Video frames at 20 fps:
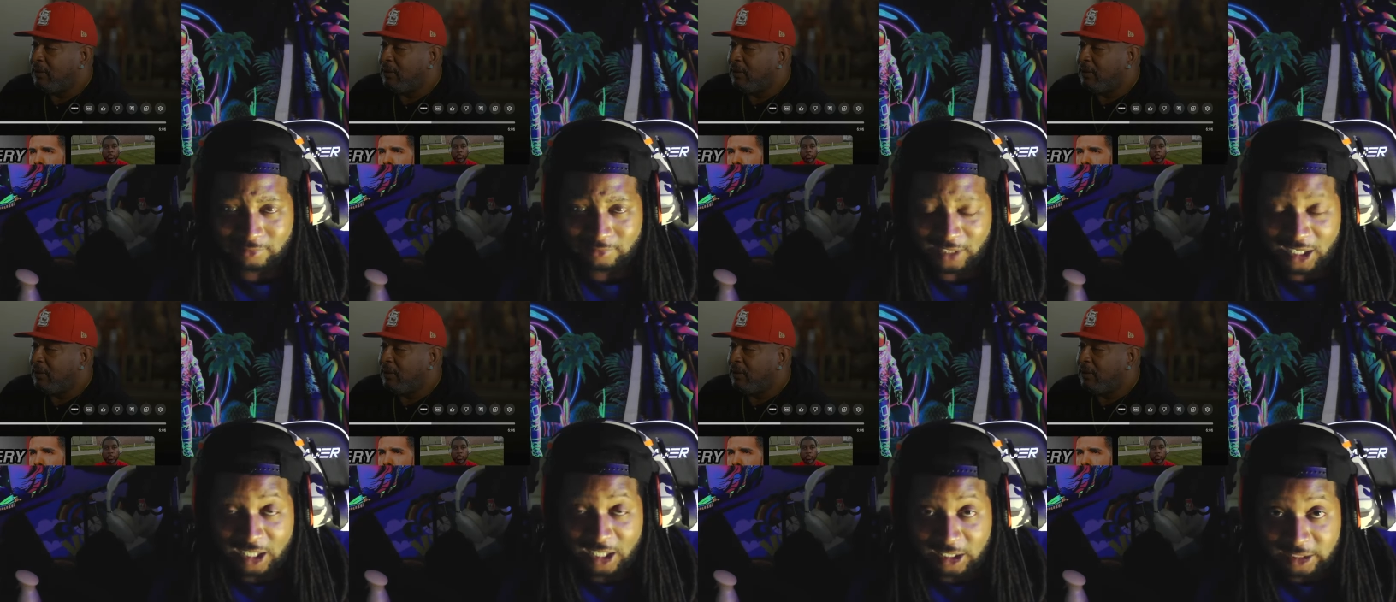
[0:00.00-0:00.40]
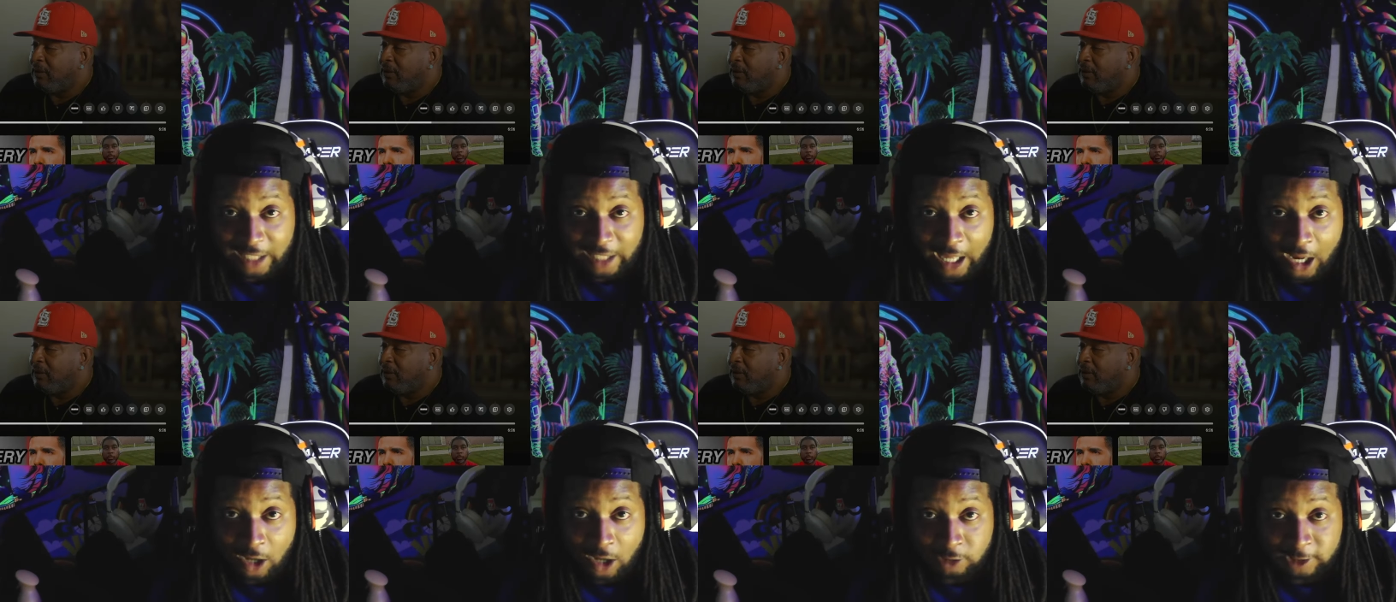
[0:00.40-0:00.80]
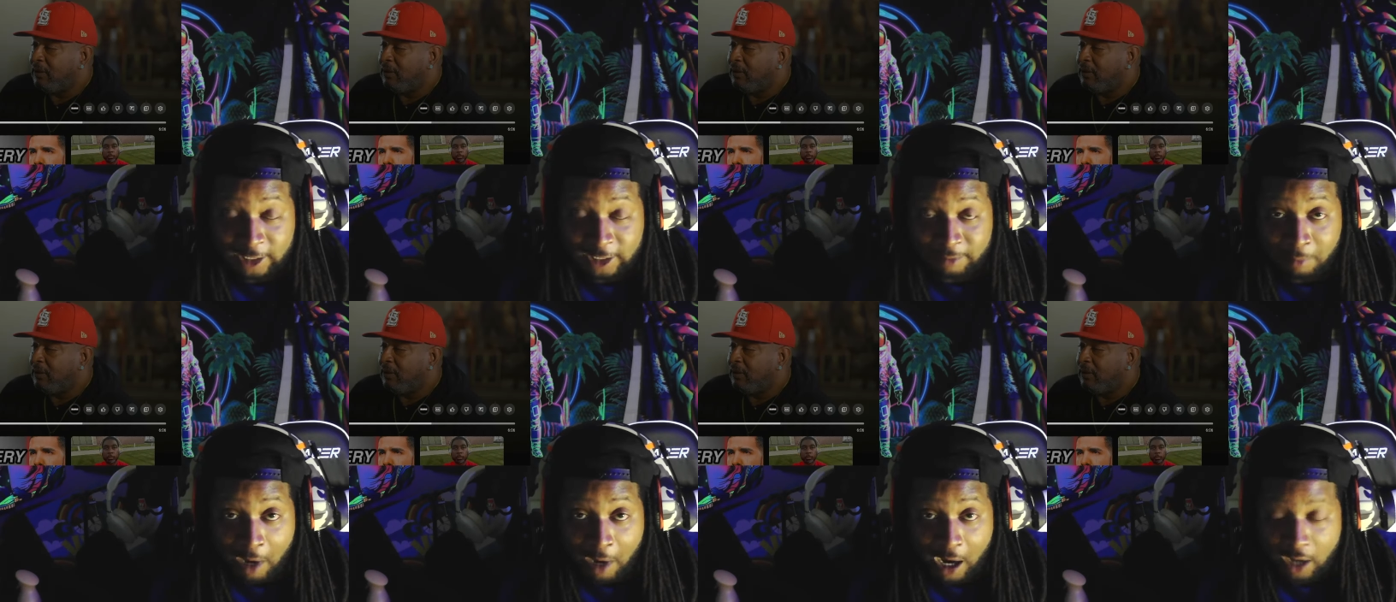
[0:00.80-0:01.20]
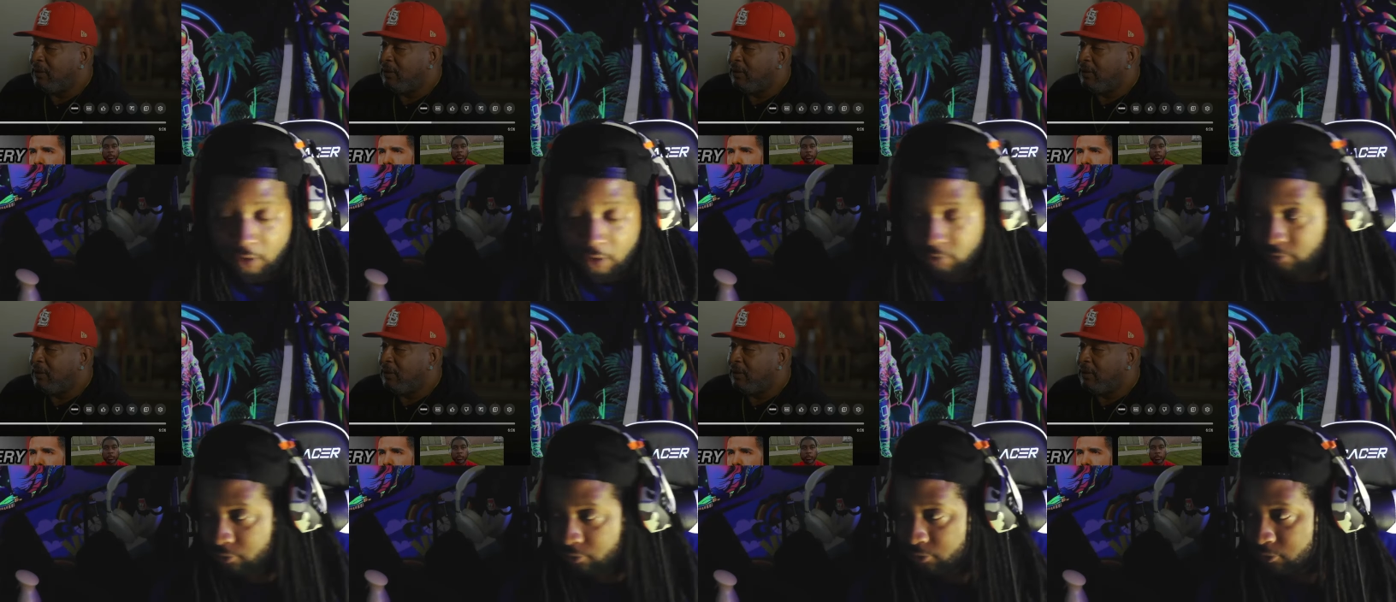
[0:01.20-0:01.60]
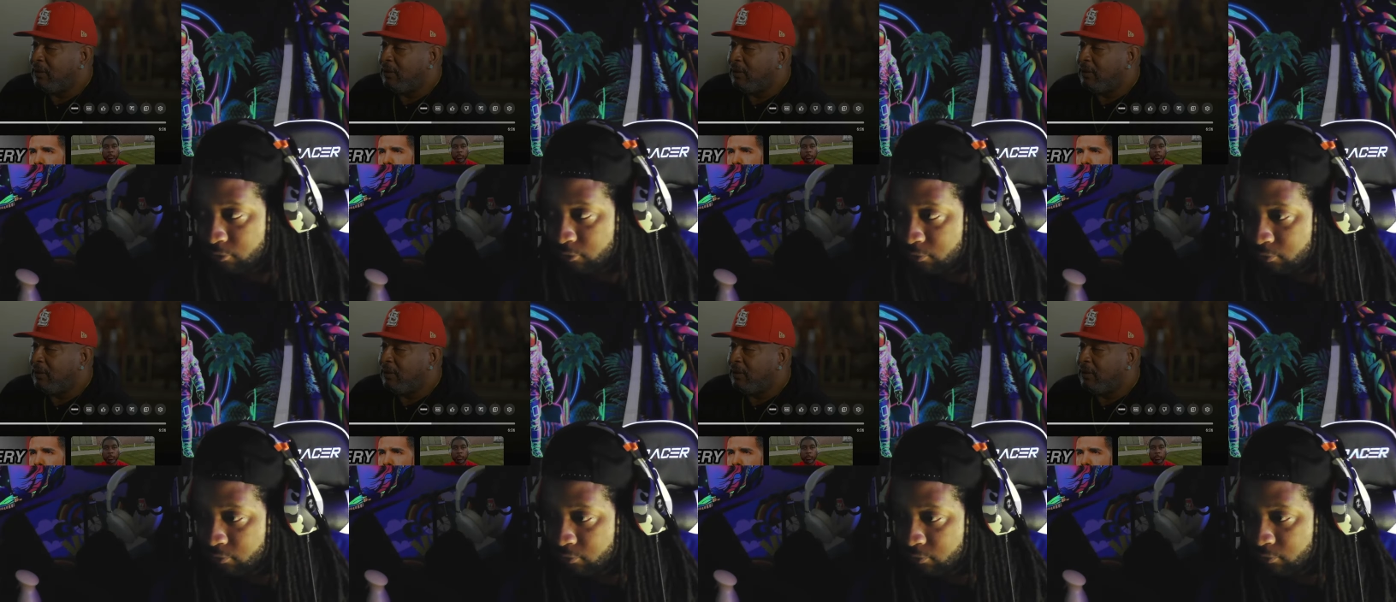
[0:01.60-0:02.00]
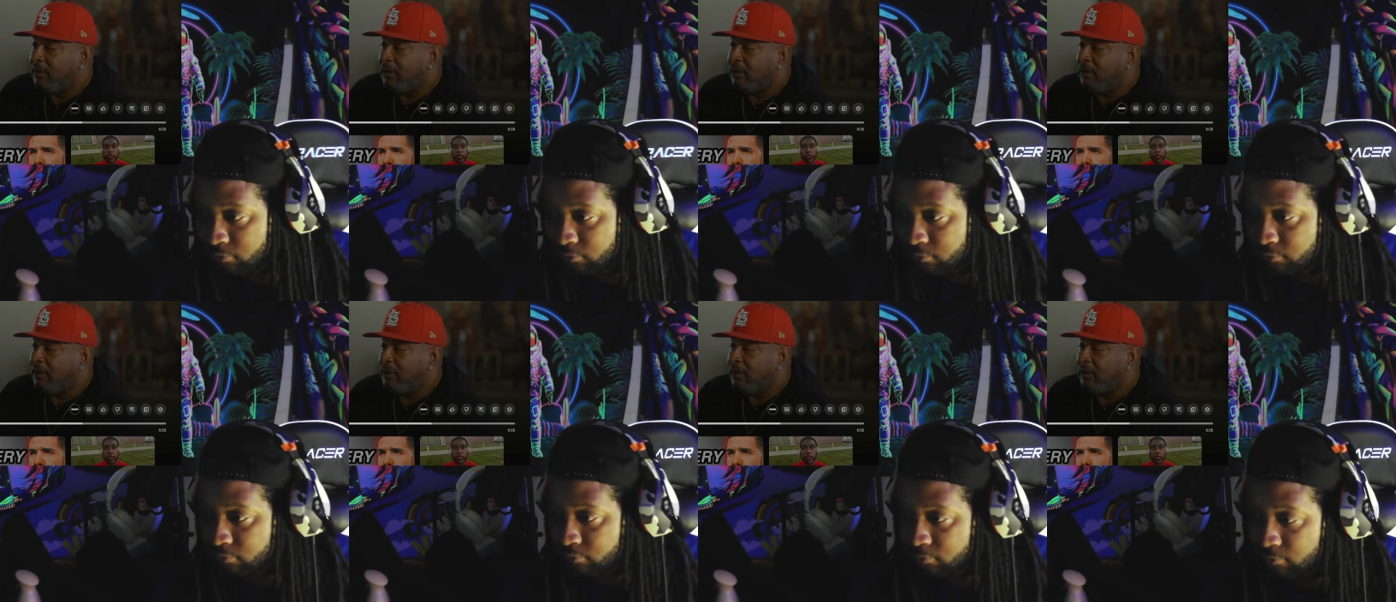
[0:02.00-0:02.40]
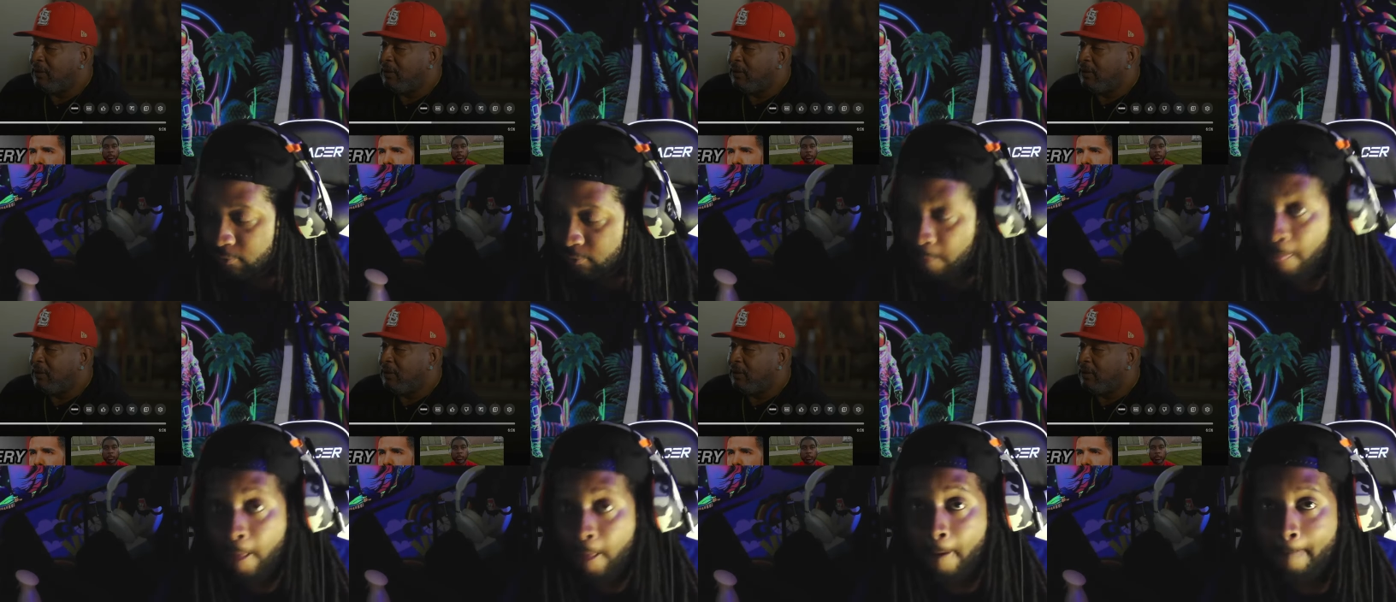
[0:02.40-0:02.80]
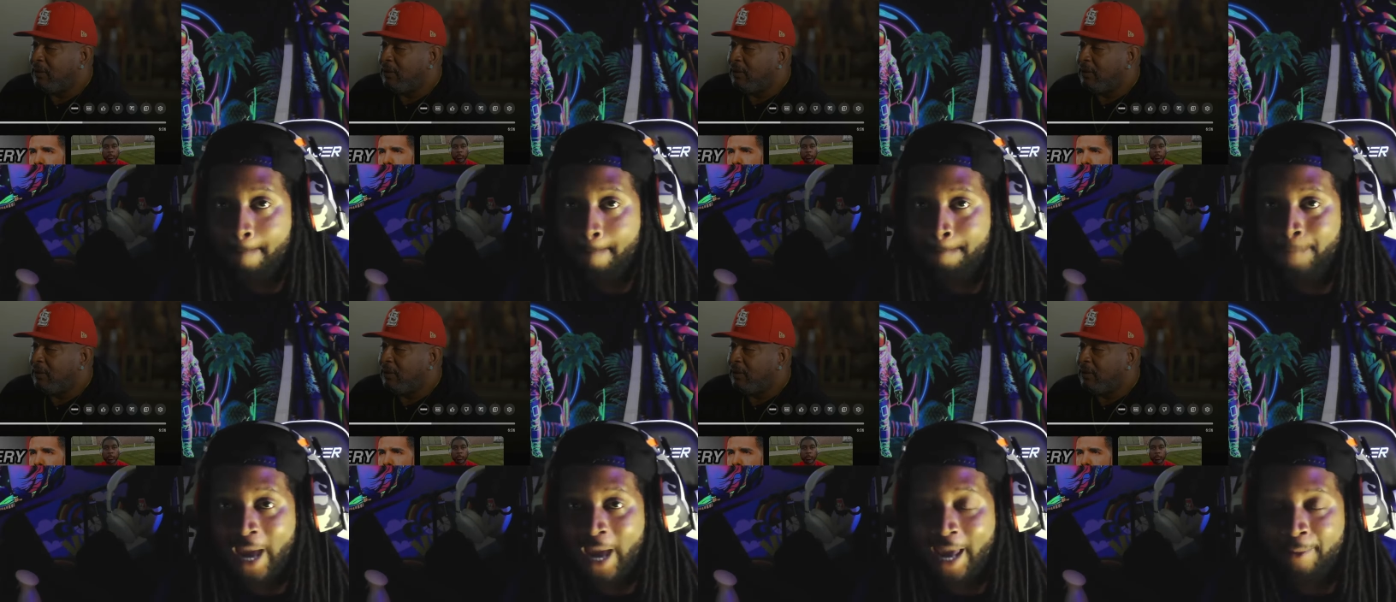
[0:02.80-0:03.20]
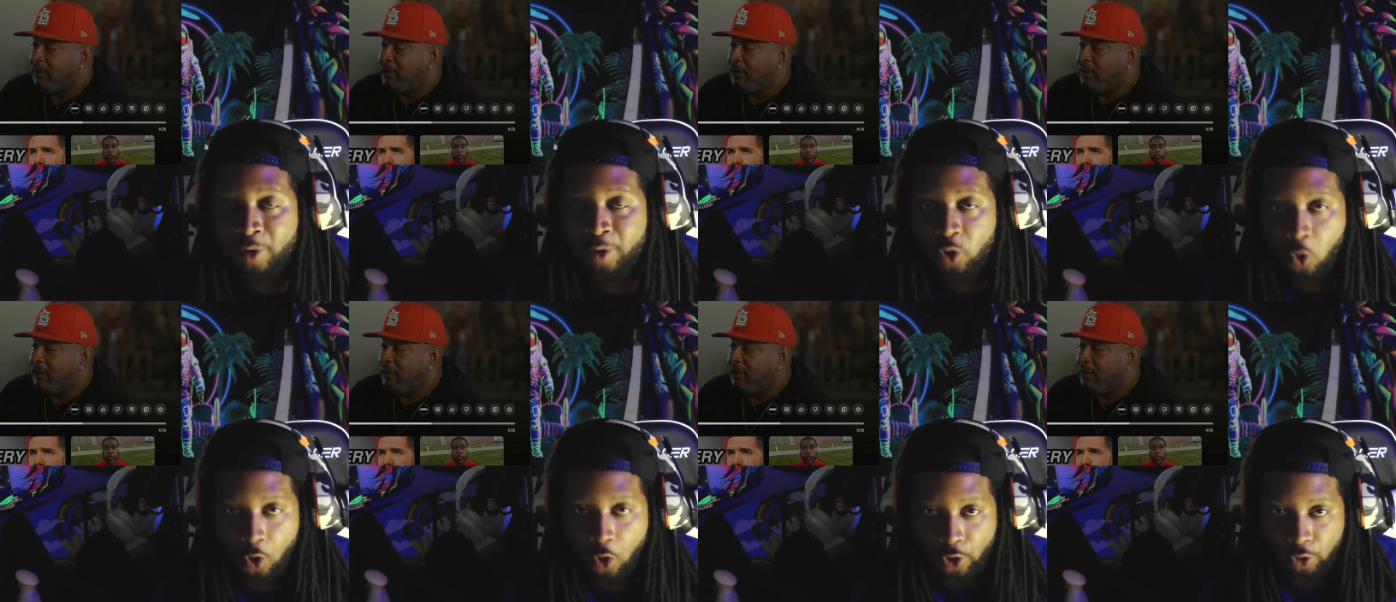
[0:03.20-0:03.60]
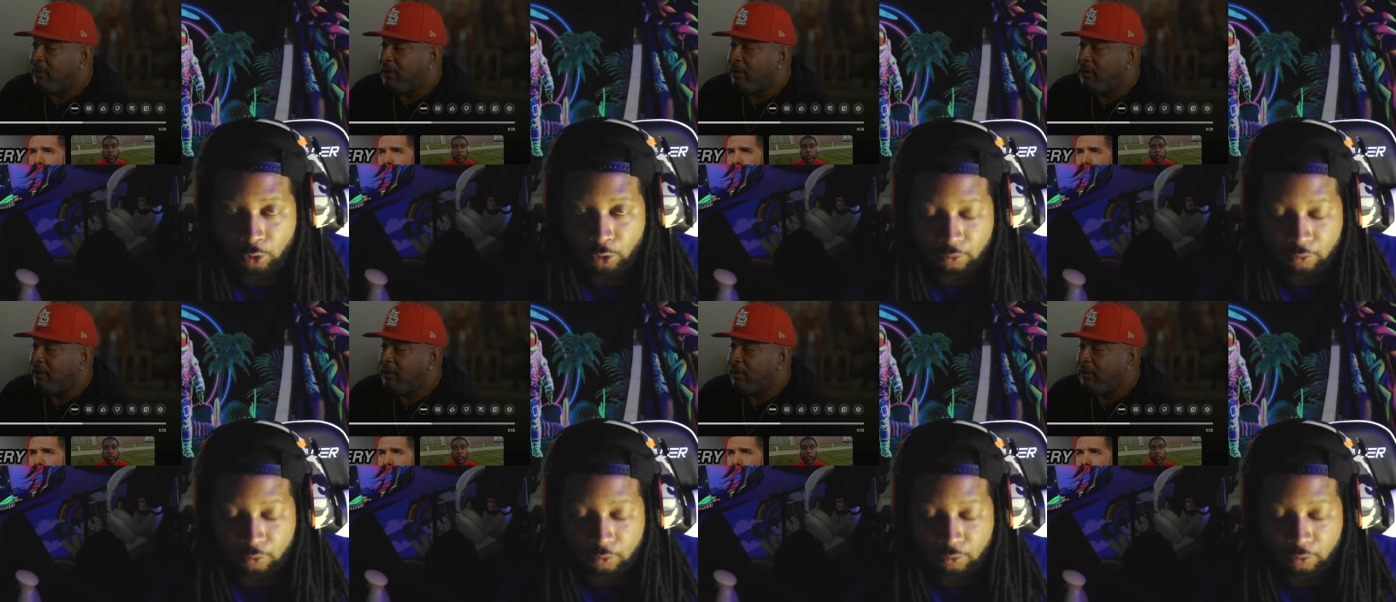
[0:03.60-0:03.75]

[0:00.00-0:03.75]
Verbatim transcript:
Speaker 1: a thousand bottles baby oil.